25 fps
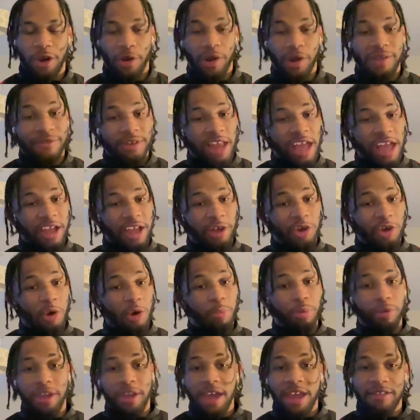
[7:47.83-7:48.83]
or even like a
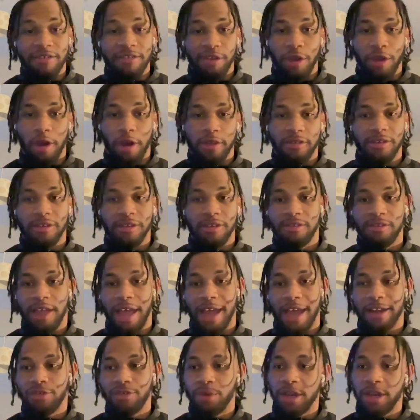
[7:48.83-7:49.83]
couple of years ago, since
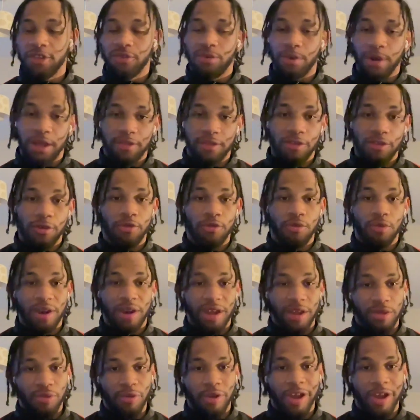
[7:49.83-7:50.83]
like 2022,
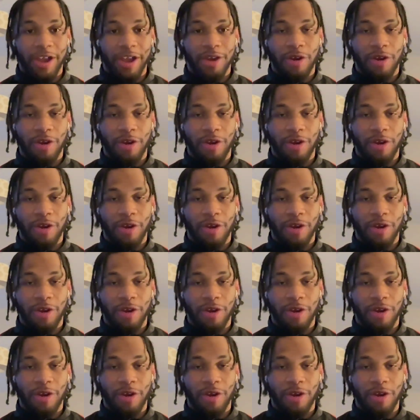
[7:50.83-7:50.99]
23.